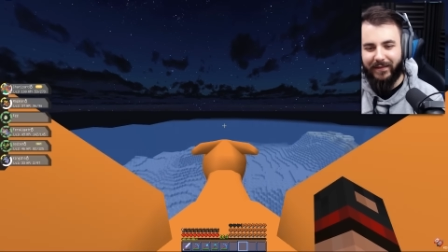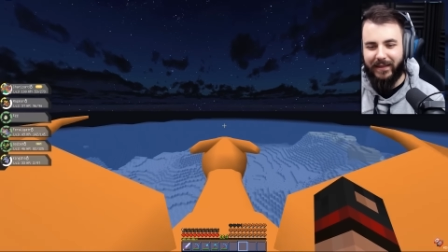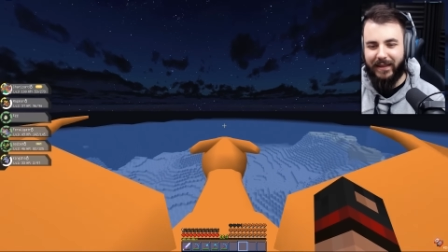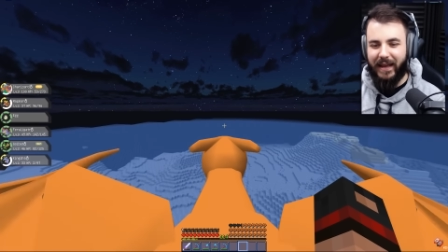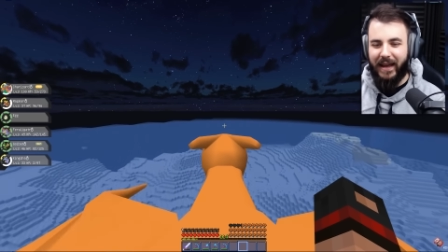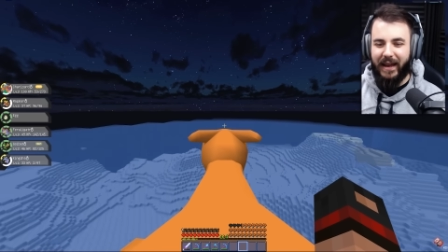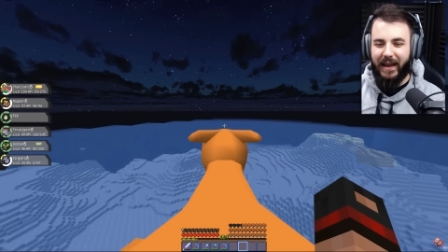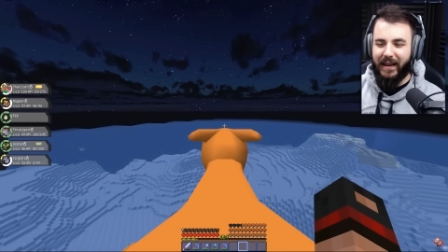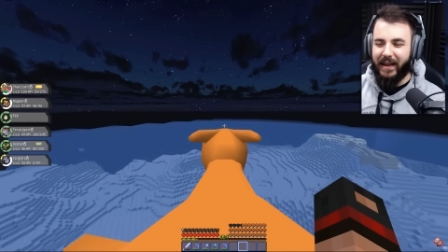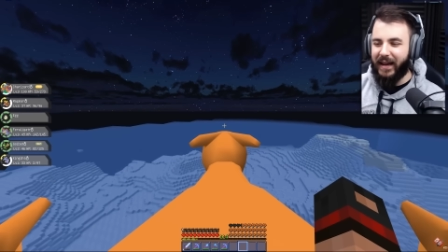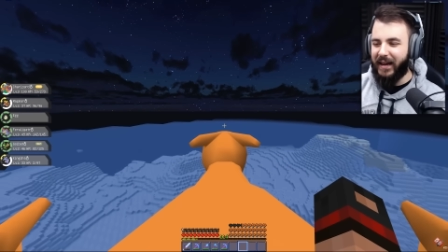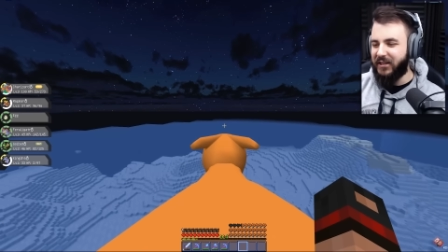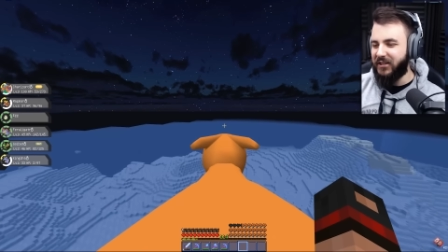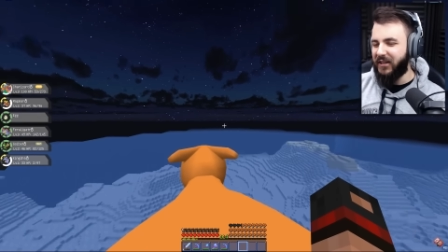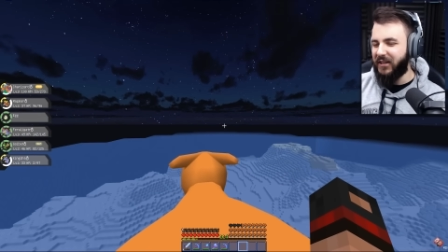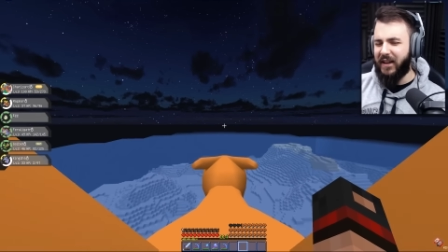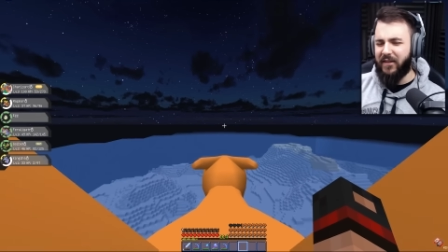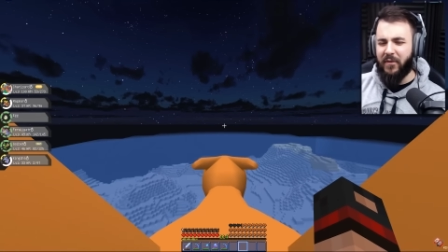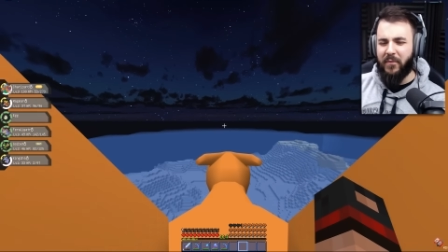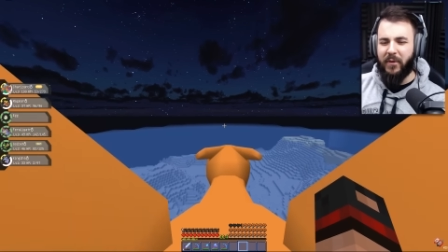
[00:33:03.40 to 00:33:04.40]
the egg
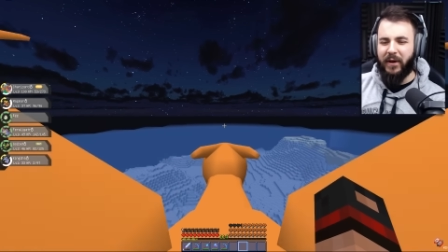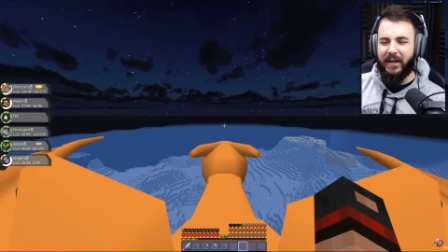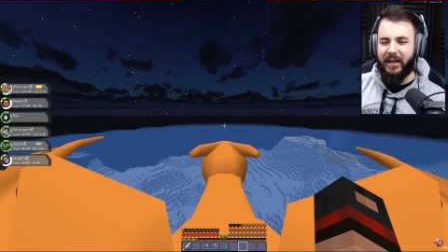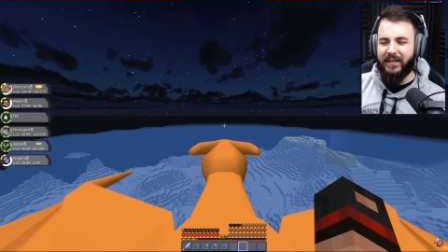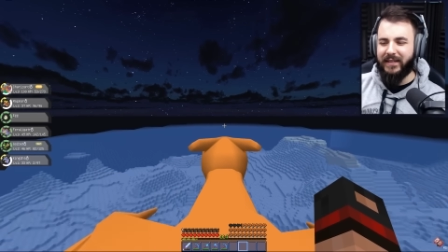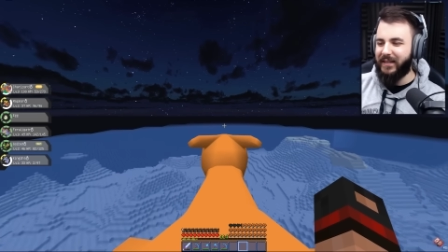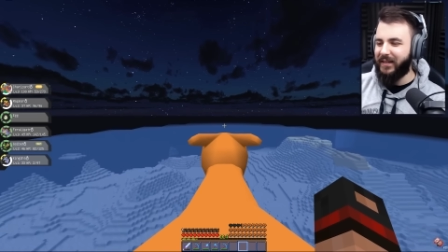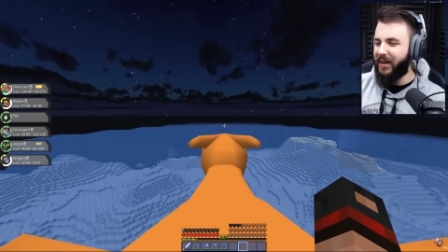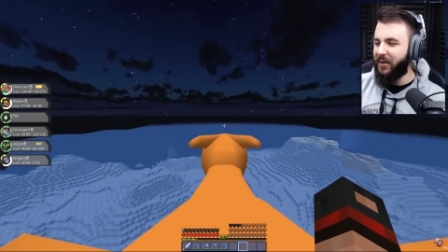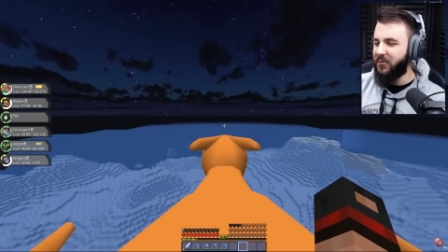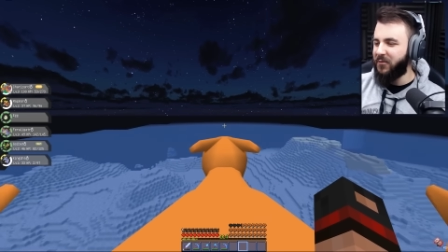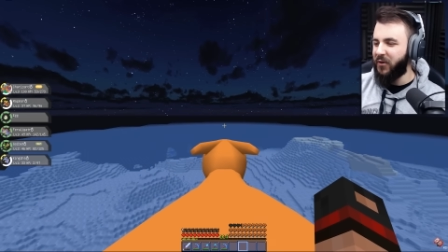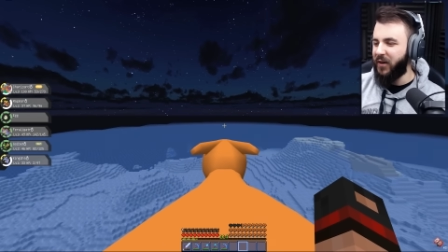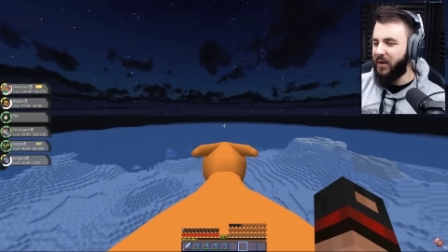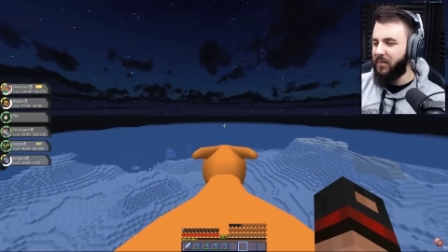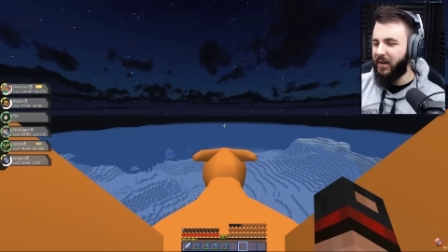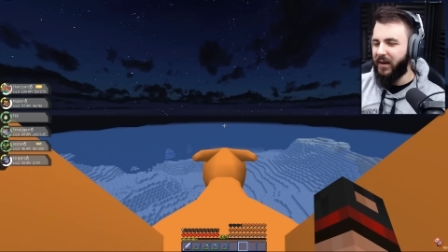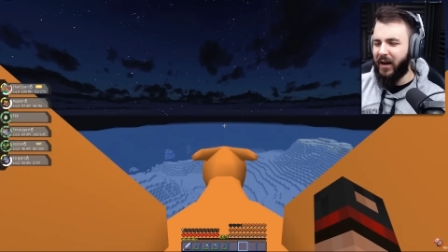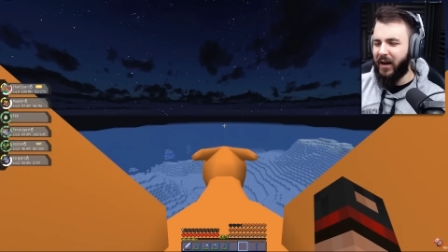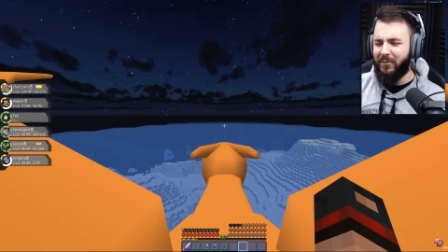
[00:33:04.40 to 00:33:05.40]
hatching. Never mind. I'm
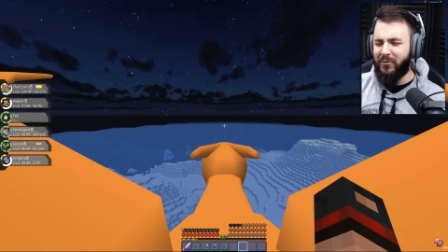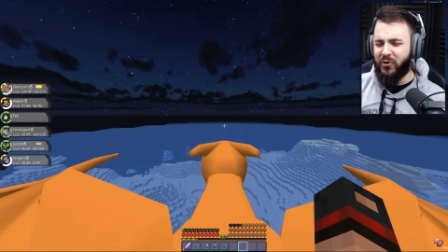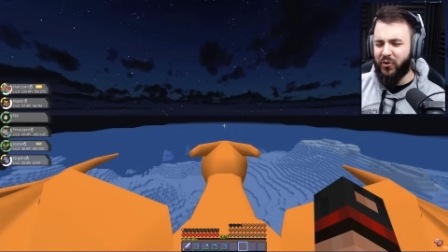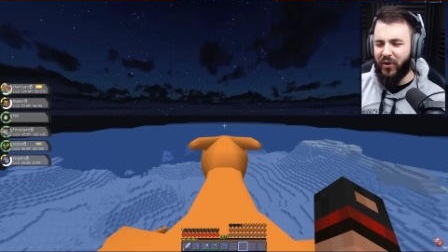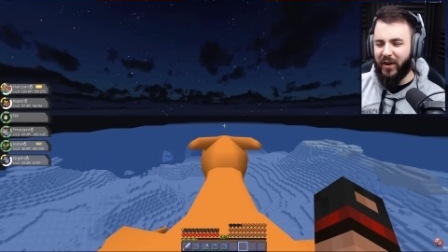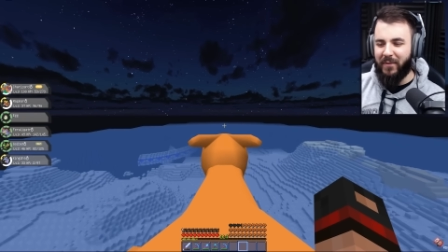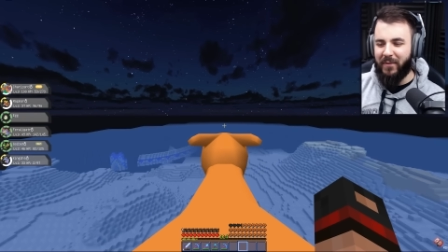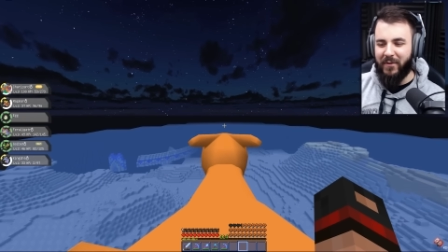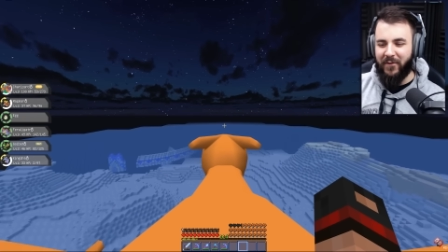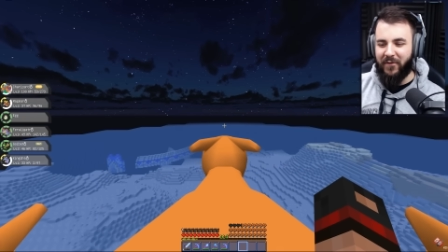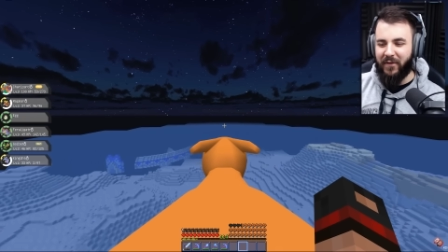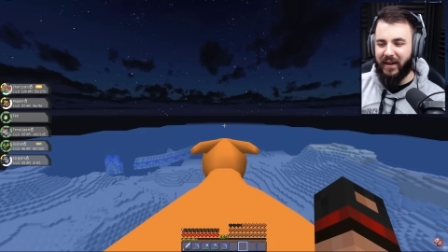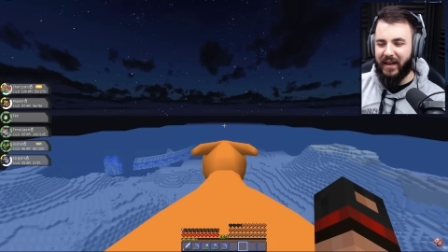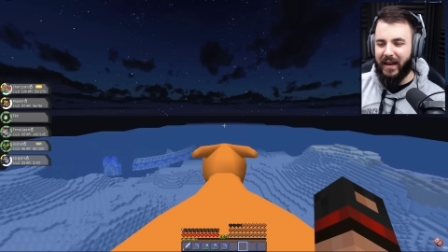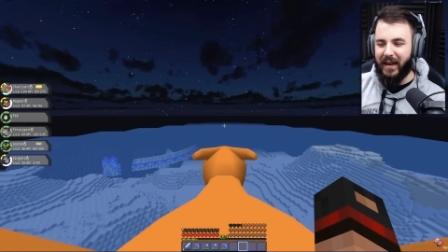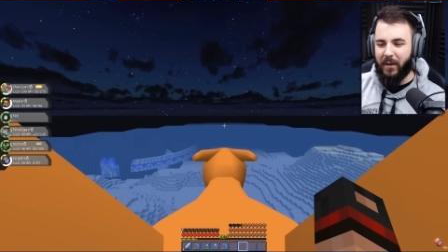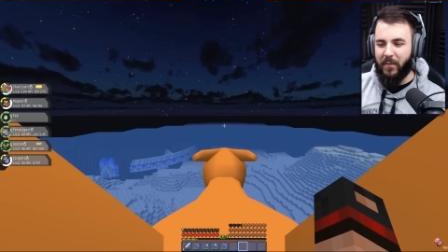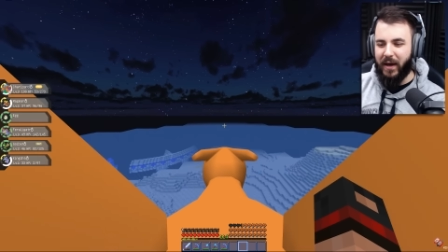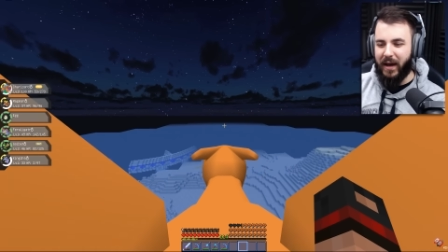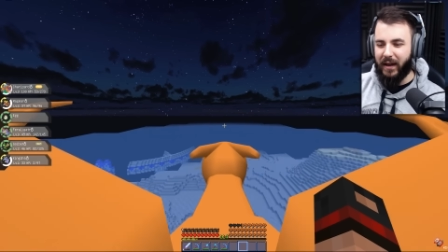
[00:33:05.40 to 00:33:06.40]
dreaming. I'm dreaming.
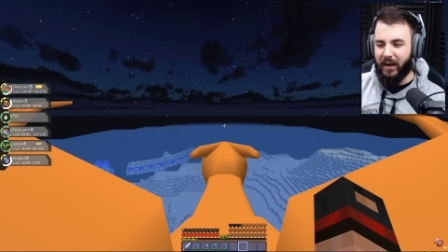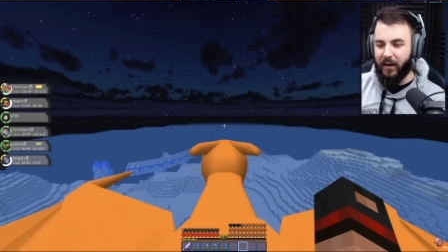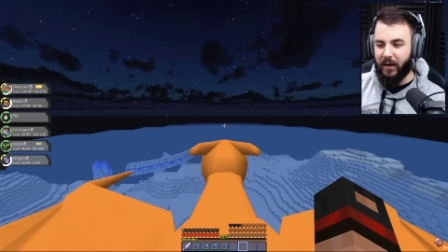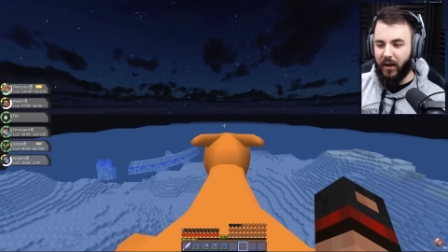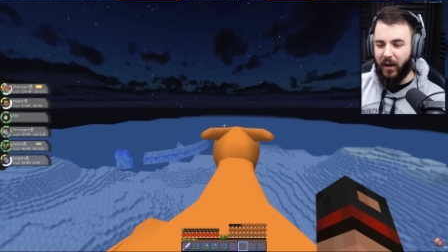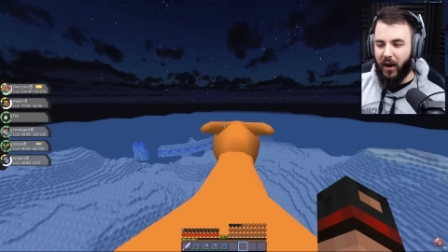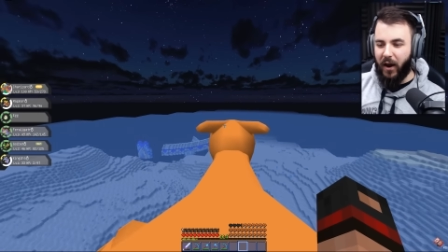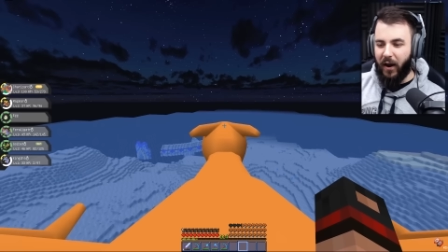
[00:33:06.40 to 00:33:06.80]
Forget about it.